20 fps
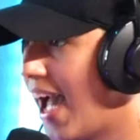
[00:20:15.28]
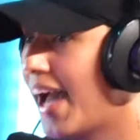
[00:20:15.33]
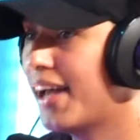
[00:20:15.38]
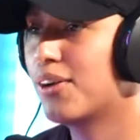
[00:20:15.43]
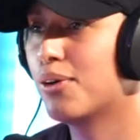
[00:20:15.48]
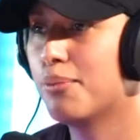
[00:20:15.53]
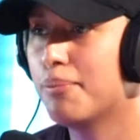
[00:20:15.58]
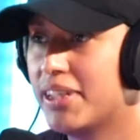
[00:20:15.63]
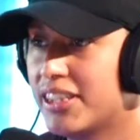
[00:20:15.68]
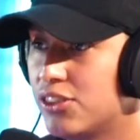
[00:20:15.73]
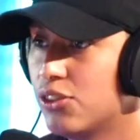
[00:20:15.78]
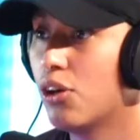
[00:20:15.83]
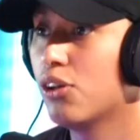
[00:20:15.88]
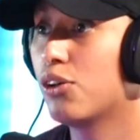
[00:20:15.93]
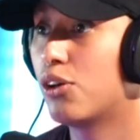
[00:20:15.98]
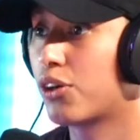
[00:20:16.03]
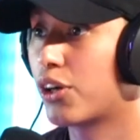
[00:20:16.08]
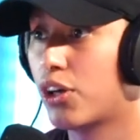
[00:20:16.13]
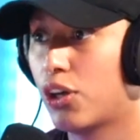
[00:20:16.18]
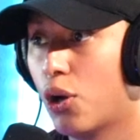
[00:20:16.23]
Adam is no
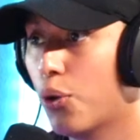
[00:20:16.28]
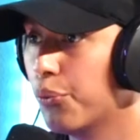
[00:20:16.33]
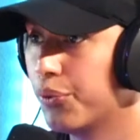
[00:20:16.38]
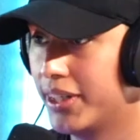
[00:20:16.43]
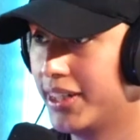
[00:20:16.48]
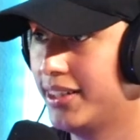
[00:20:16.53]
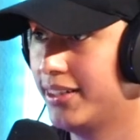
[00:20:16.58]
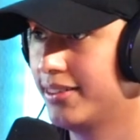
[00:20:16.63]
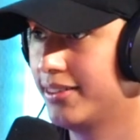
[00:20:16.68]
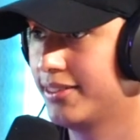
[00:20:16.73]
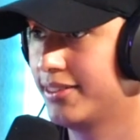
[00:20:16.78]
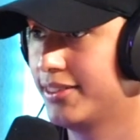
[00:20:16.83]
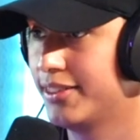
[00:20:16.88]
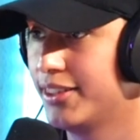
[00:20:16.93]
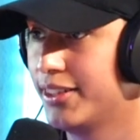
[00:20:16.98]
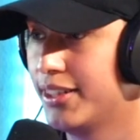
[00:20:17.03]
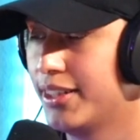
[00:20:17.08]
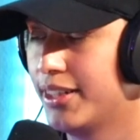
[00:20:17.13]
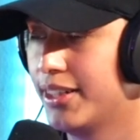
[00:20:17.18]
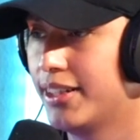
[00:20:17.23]
longer lonely.
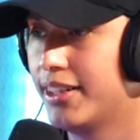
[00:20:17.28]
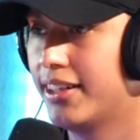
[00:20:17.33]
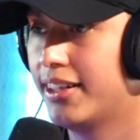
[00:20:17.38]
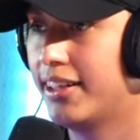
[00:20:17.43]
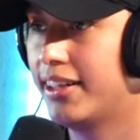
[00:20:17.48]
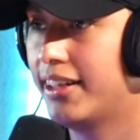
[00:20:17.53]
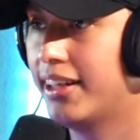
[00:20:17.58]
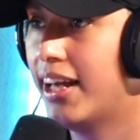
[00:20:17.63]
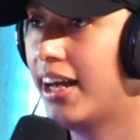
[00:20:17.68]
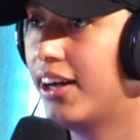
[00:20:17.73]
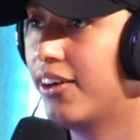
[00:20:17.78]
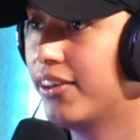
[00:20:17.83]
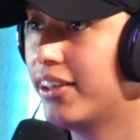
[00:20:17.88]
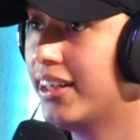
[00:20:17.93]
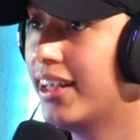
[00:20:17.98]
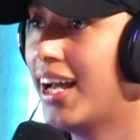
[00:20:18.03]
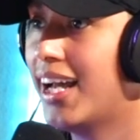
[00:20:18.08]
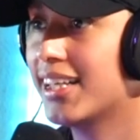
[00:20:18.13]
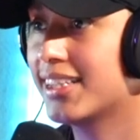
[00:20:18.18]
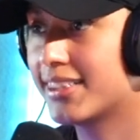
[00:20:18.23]
Okay. Now
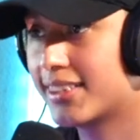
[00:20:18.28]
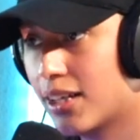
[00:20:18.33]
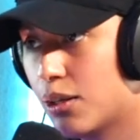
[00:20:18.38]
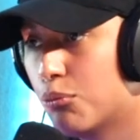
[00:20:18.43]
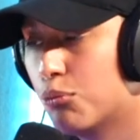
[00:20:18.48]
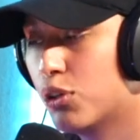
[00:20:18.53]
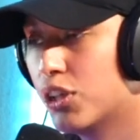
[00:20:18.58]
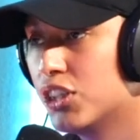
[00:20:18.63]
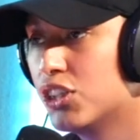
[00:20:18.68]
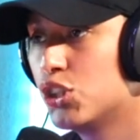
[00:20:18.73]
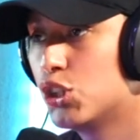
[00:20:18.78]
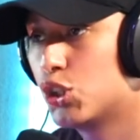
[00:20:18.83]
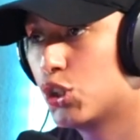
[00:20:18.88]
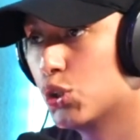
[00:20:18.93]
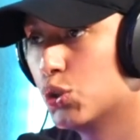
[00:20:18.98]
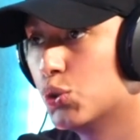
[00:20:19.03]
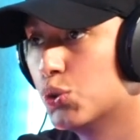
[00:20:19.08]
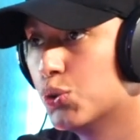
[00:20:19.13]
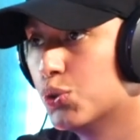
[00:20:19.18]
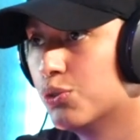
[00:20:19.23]
he has someone
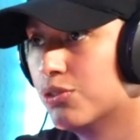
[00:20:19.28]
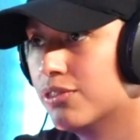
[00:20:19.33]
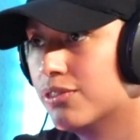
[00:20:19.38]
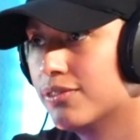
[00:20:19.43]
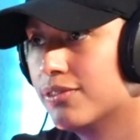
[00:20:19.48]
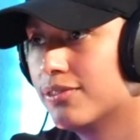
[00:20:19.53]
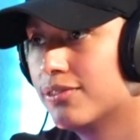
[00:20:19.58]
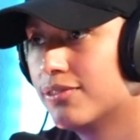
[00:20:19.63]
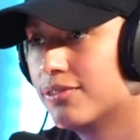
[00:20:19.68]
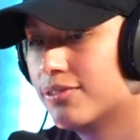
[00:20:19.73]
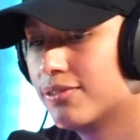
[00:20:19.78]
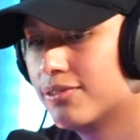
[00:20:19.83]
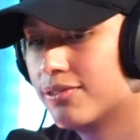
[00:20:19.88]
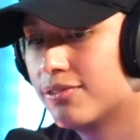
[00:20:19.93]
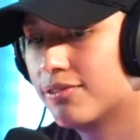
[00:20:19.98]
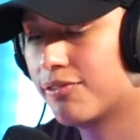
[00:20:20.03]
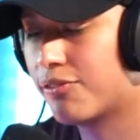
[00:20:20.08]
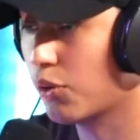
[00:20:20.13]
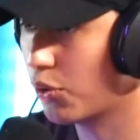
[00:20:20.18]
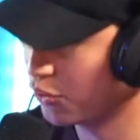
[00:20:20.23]
to
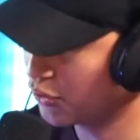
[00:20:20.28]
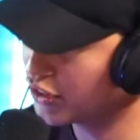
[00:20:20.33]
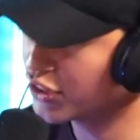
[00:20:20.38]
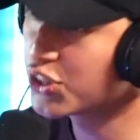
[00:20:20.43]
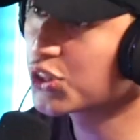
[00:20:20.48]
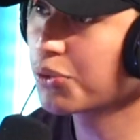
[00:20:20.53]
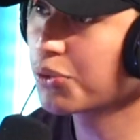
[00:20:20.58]
follow the